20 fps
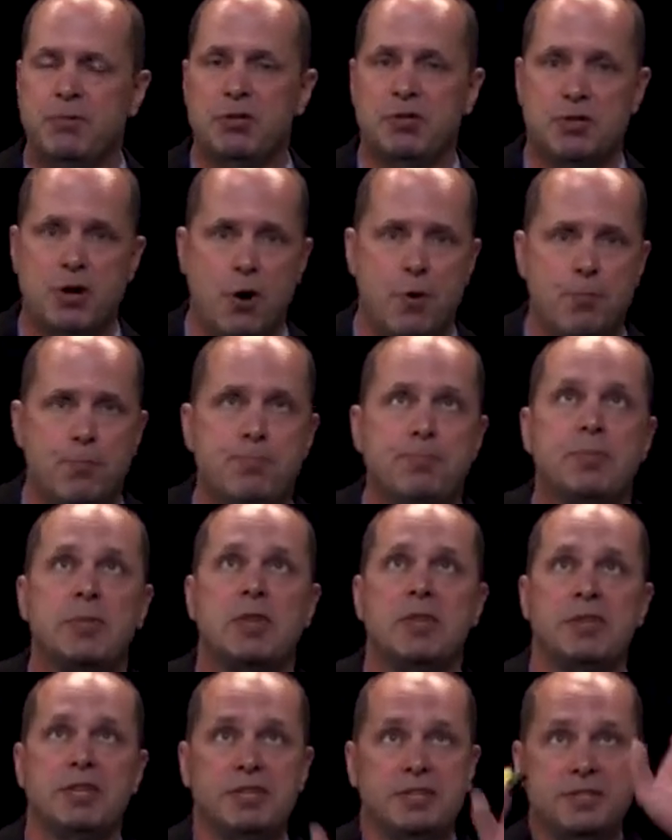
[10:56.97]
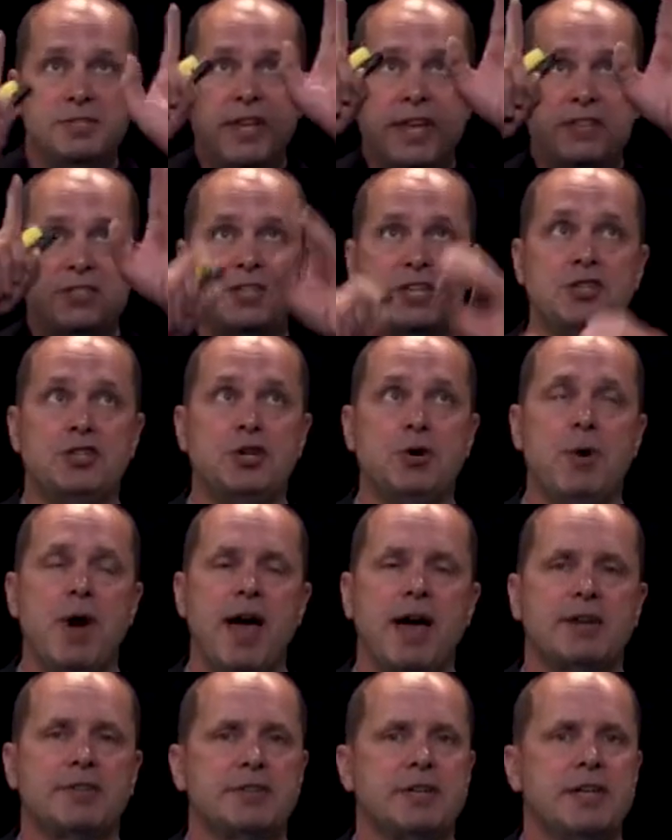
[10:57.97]
So this is
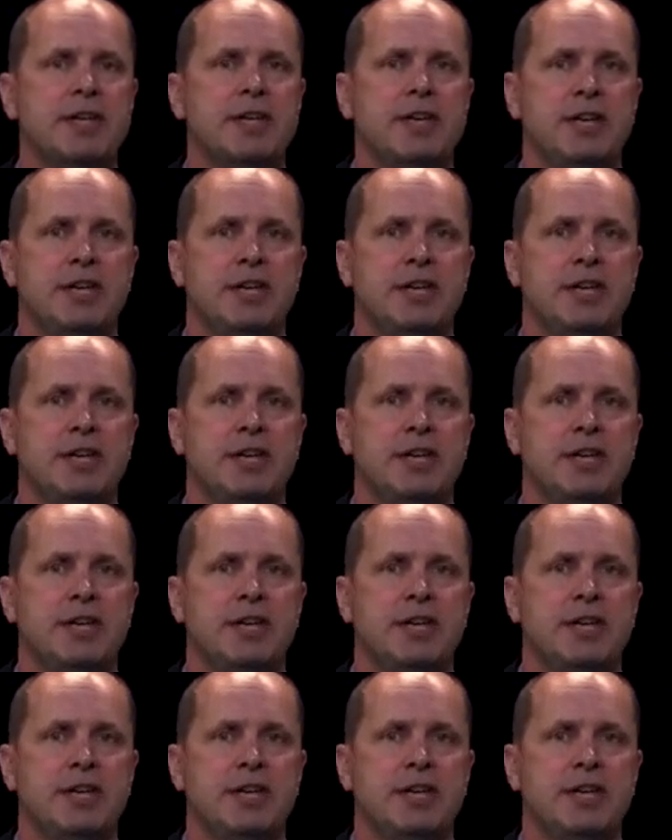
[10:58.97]
SC2x.